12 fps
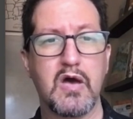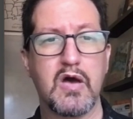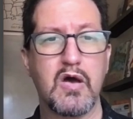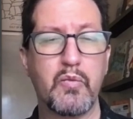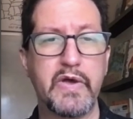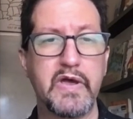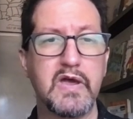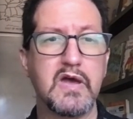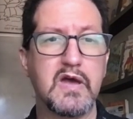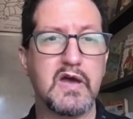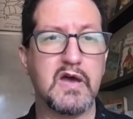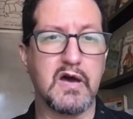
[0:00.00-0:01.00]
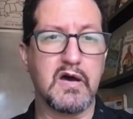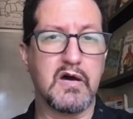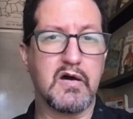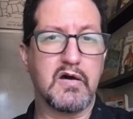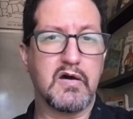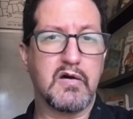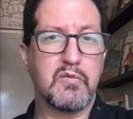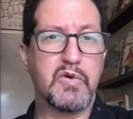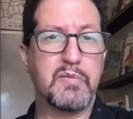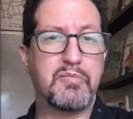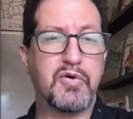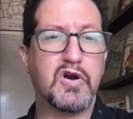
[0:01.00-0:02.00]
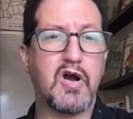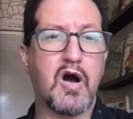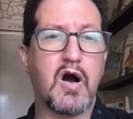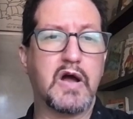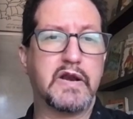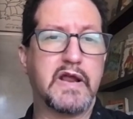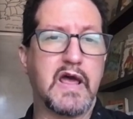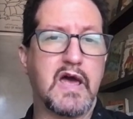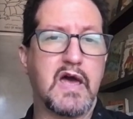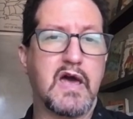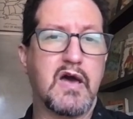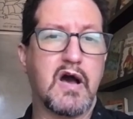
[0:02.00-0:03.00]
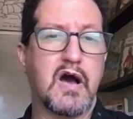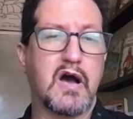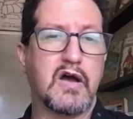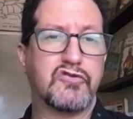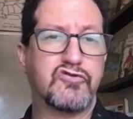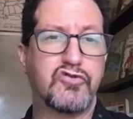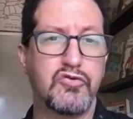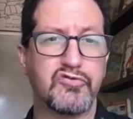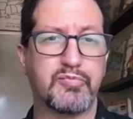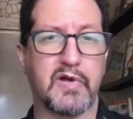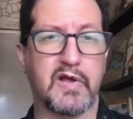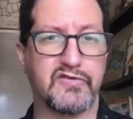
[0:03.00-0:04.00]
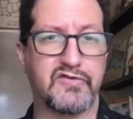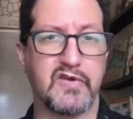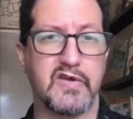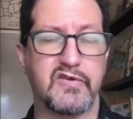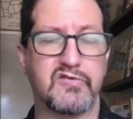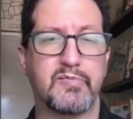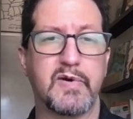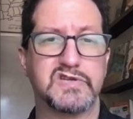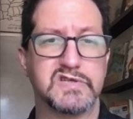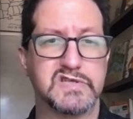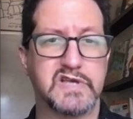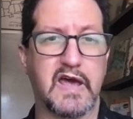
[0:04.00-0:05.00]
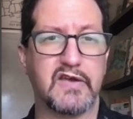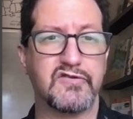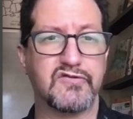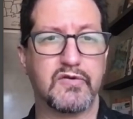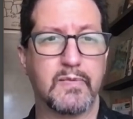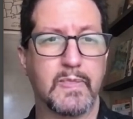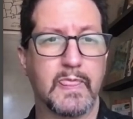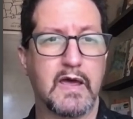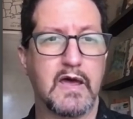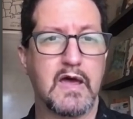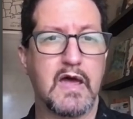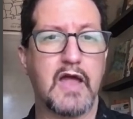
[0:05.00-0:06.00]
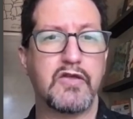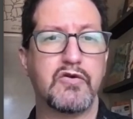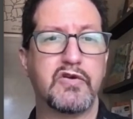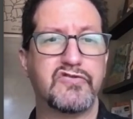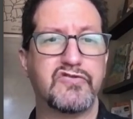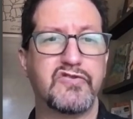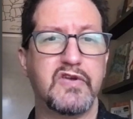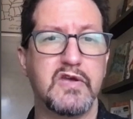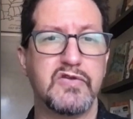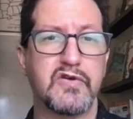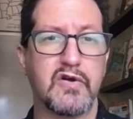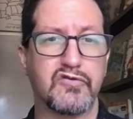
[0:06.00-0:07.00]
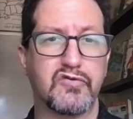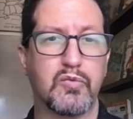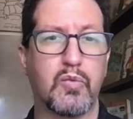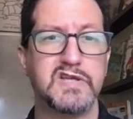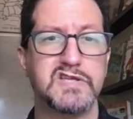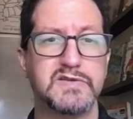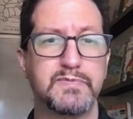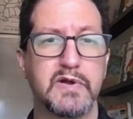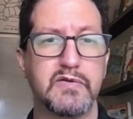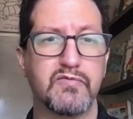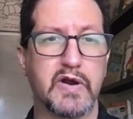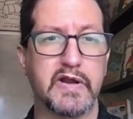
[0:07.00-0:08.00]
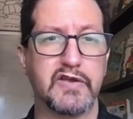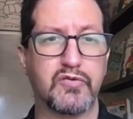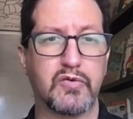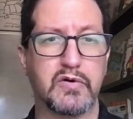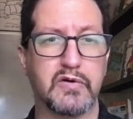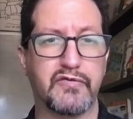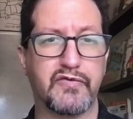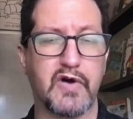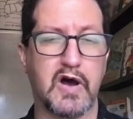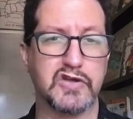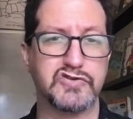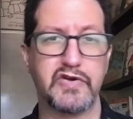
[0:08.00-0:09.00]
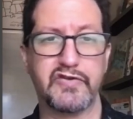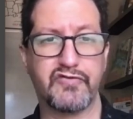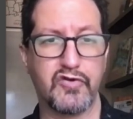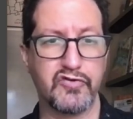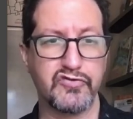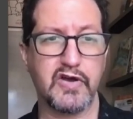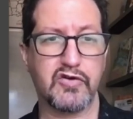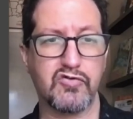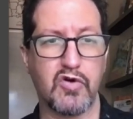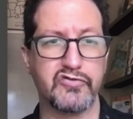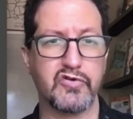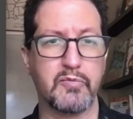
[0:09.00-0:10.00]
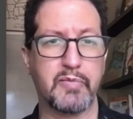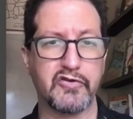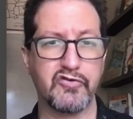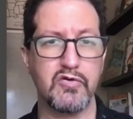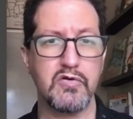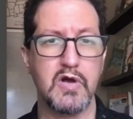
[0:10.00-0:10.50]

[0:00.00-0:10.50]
We put on 2 splints in this patient's case, and you can see there's one splint running sort of transversely across our picture.